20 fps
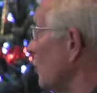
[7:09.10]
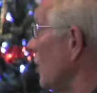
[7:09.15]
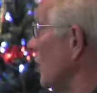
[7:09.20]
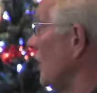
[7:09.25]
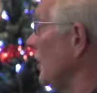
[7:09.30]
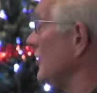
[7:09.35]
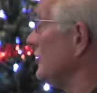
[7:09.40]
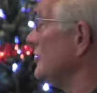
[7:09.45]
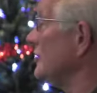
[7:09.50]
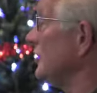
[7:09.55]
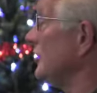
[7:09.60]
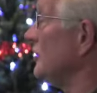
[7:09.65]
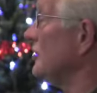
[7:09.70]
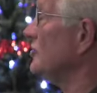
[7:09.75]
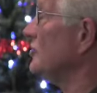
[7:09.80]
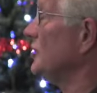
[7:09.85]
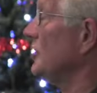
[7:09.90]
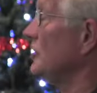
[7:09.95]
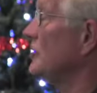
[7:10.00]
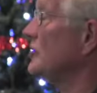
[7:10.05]
was the
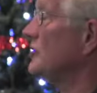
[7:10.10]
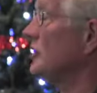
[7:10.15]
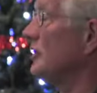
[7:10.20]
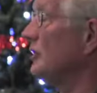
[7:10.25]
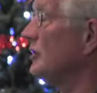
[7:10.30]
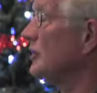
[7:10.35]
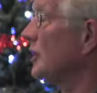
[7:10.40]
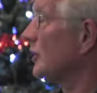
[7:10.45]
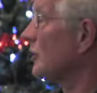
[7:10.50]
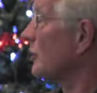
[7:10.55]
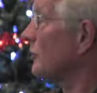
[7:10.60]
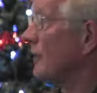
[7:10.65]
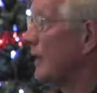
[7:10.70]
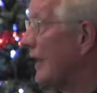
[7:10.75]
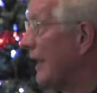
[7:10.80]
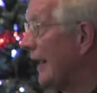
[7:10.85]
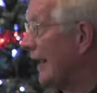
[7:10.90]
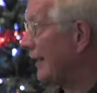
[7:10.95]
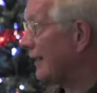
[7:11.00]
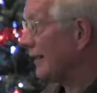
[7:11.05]
decision to
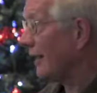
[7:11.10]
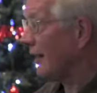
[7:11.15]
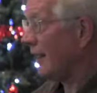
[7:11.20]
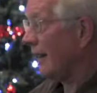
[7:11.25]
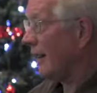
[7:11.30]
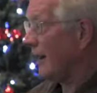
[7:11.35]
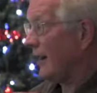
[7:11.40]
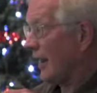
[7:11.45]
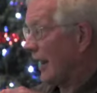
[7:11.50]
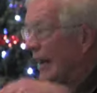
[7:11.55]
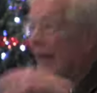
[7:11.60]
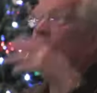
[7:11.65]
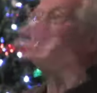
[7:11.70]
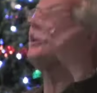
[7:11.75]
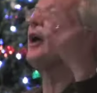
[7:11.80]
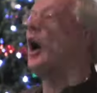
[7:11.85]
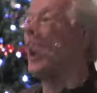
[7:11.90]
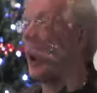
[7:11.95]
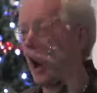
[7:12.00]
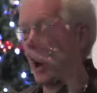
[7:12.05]
create a
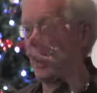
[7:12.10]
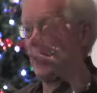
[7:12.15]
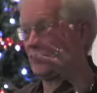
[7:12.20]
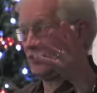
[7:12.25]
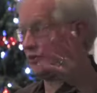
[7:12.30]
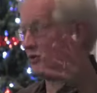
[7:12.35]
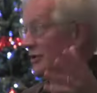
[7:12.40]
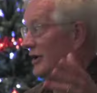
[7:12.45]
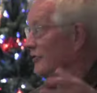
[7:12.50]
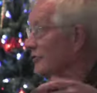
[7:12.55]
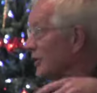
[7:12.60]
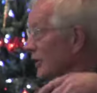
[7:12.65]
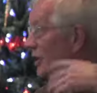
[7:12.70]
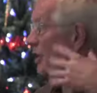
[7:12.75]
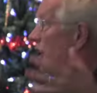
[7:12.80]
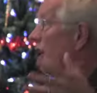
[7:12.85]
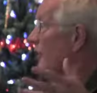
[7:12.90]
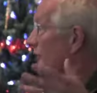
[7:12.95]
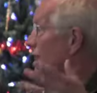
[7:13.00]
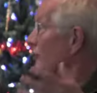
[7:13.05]
COSH, and the
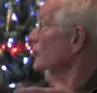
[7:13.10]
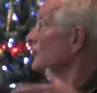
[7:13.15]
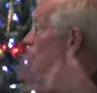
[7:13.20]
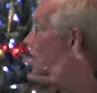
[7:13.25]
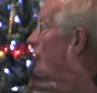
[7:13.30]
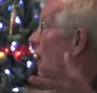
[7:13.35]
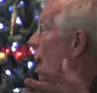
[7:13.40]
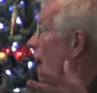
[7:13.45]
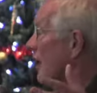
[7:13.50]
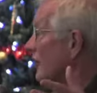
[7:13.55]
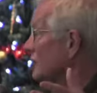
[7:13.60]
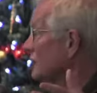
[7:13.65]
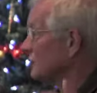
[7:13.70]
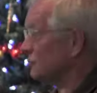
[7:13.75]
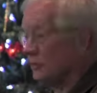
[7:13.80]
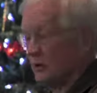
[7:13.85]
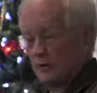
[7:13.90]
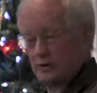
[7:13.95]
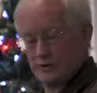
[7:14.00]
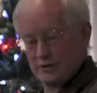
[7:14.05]
first COSH
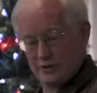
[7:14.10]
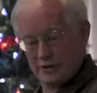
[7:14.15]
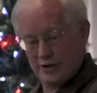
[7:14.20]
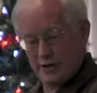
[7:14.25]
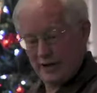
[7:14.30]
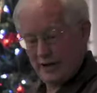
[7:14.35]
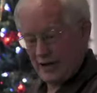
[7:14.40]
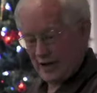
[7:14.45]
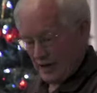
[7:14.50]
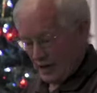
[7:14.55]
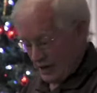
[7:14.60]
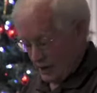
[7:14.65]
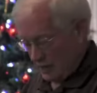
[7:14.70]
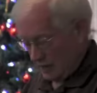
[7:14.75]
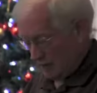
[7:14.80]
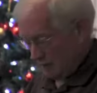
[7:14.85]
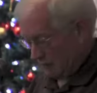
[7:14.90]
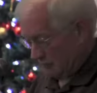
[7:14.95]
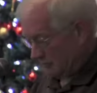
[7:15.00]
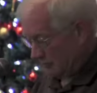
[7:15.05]
was
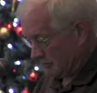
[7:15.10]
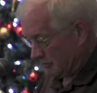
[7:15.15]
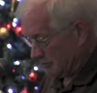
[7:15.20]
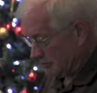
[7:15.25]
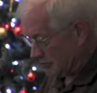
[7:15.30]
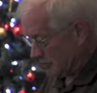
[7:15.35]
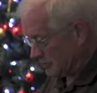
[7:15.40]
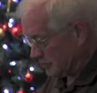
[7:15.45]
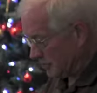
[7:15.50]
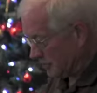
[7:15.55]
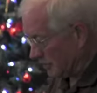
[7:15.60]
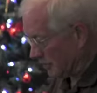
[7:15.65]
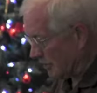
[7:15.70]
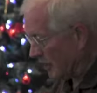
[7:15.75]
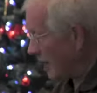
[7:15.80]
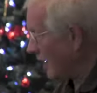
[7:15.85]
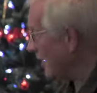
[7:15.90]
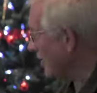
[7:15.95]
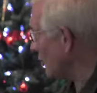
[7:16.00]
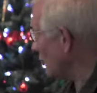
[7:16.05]
in
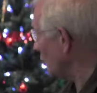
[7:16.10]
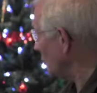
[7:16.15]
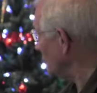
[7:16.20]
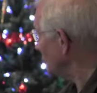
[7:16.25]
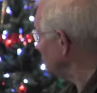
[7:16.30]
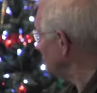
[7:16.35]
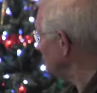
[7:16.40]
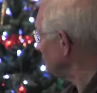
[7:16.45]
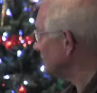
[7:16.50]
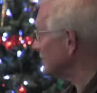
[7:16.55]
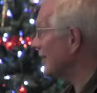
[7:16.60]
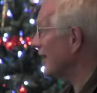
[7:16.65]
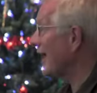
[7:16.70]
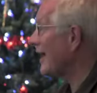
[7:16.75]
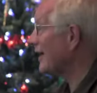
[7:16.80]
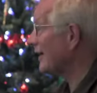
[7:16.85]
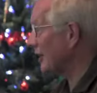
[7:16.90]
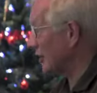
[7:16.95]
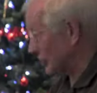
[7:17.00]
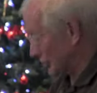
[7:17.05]
Chicago,
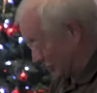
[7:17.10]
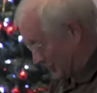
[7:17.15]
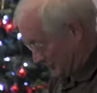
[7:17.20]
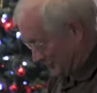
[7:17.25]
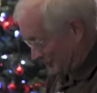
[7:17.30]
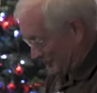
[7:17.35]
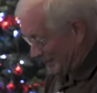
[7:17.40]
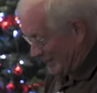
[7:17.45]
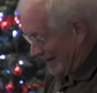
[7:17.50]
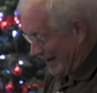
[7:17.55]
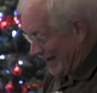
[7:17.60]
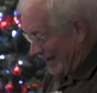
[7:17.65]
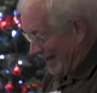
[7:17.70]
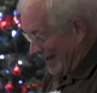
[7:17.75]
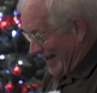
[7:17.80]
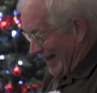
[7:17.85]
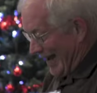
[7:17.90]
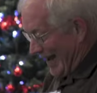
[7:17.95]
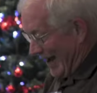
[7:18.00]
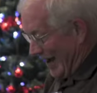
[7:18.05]
COSH.
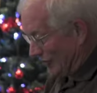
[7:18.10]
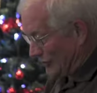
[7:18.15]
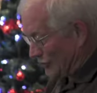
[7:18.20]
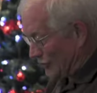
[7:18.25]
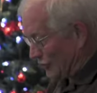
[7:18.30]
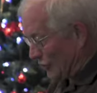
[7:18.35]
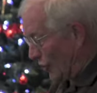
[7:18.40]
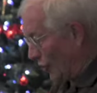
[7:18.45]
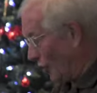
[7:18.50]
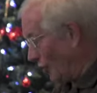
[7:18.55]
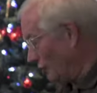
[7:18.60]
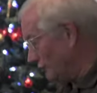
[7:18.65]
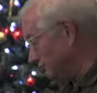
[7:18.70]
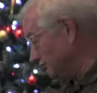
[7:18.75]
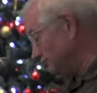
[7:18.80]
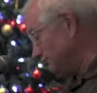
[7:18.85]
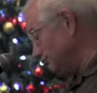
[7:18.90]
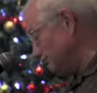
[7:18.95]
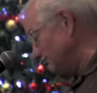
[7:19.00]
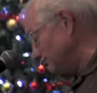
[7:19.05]
And
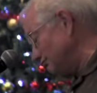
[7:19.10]
so